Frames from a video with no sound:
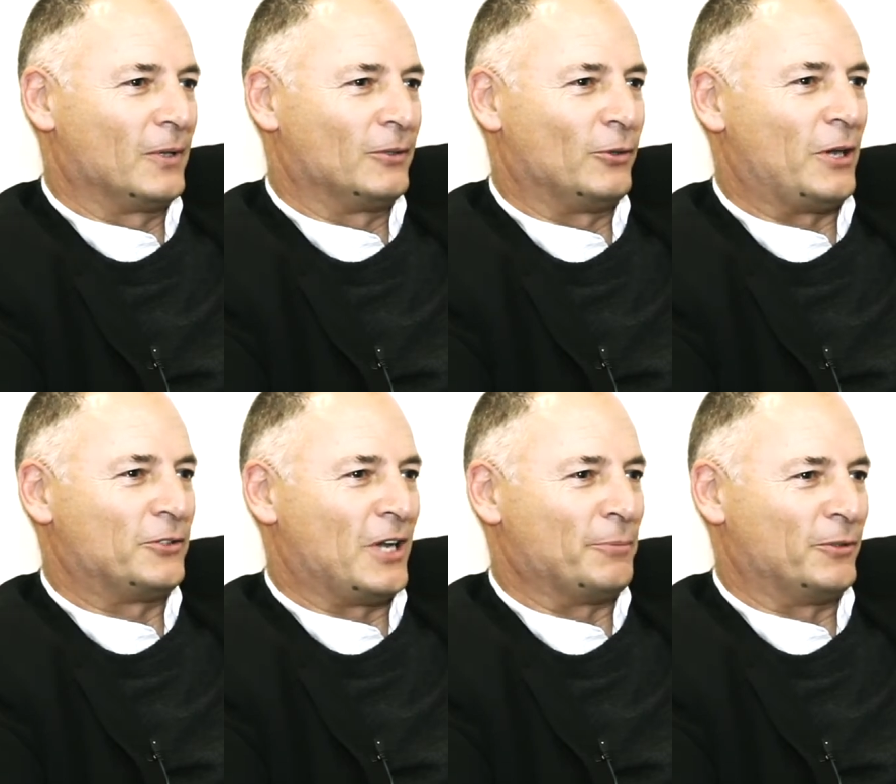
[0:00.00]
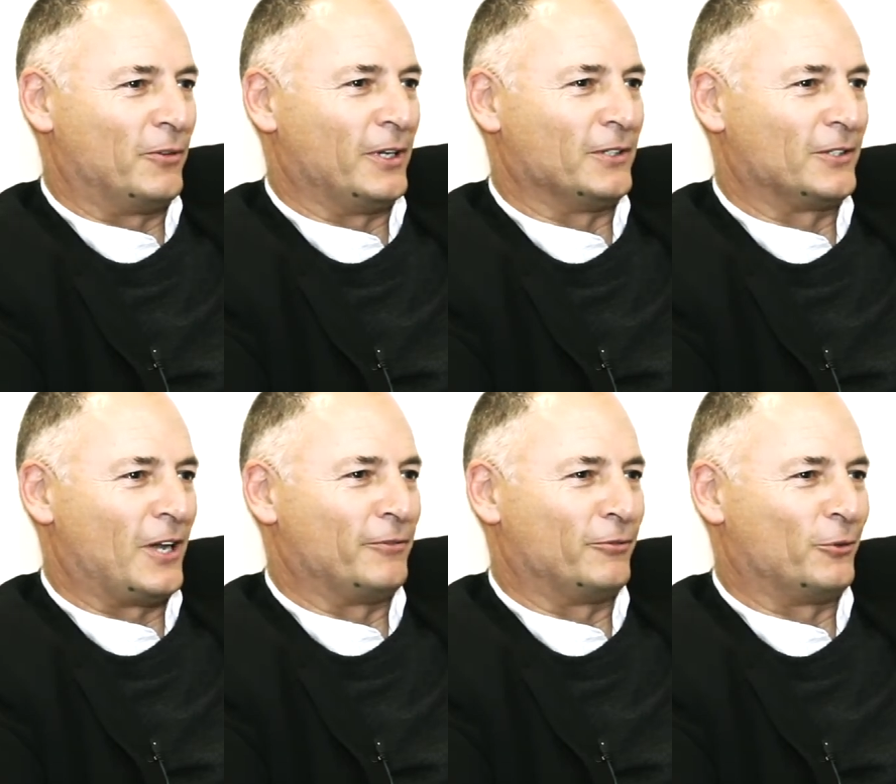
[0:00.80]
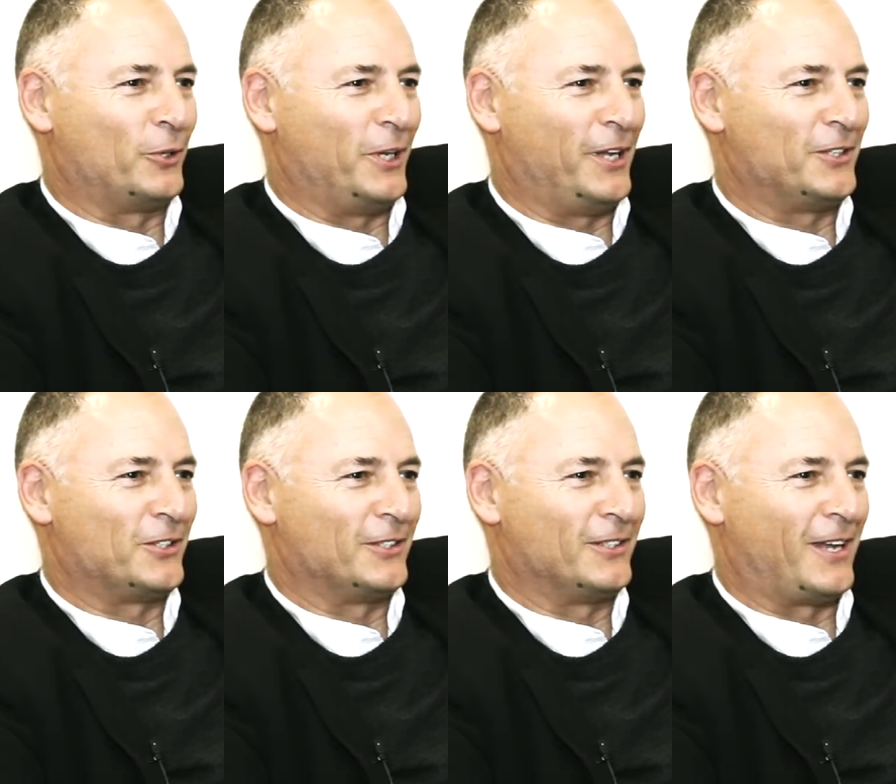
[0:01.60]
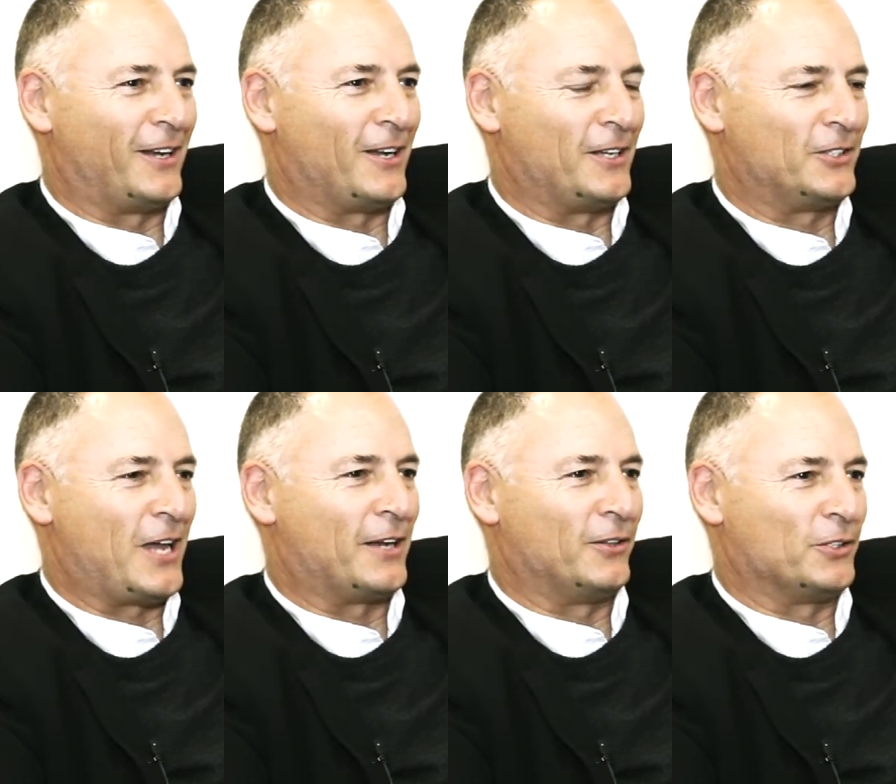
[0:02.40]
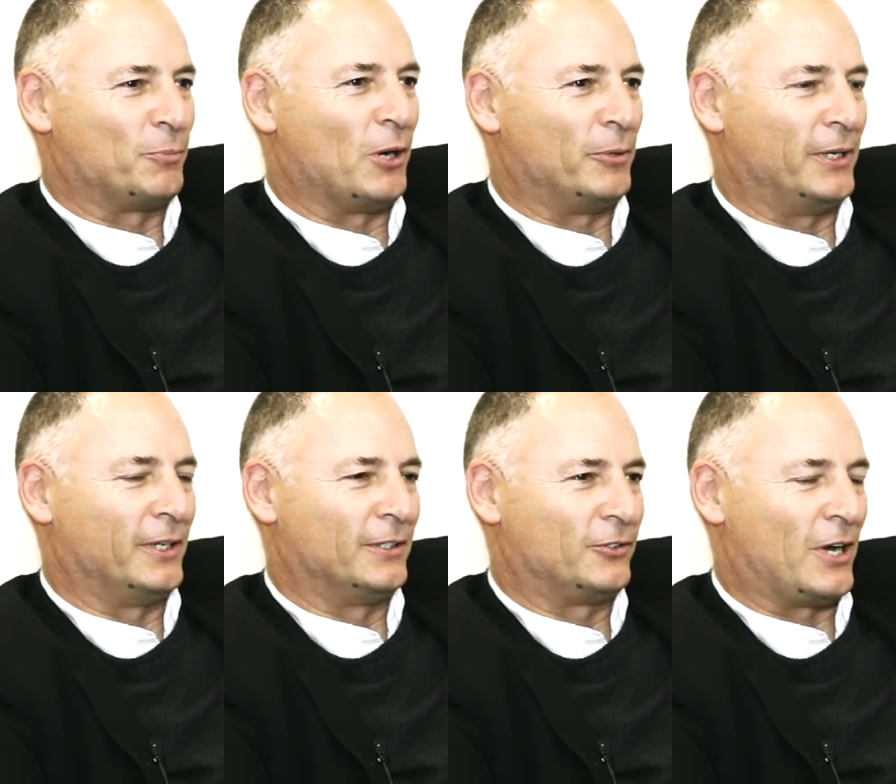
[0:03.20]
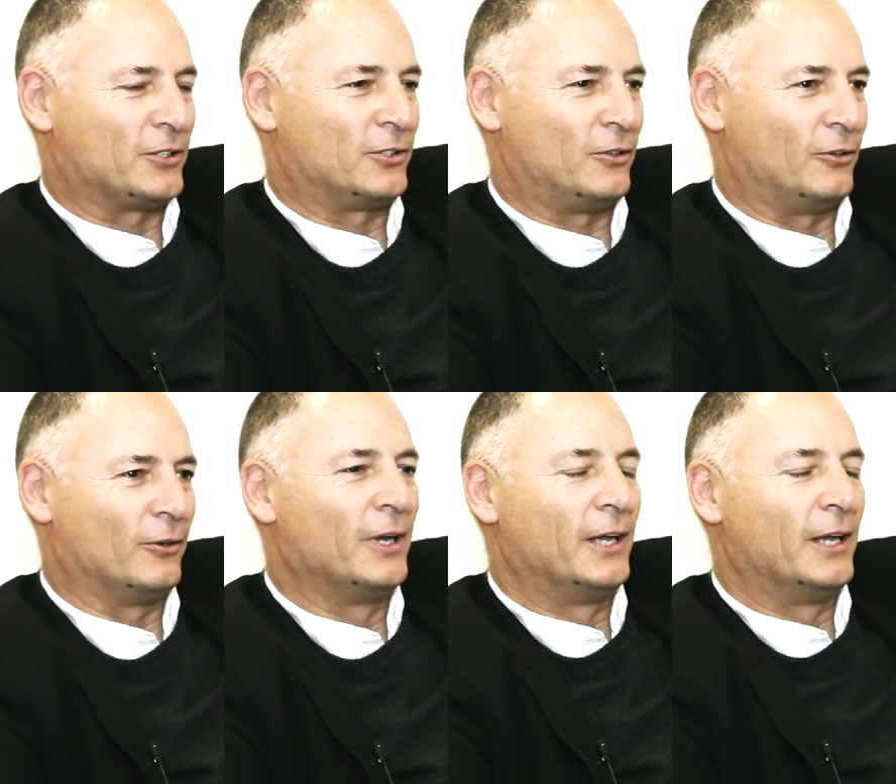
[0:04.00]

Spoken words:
all those types of things over 40 years, and I started this property trust to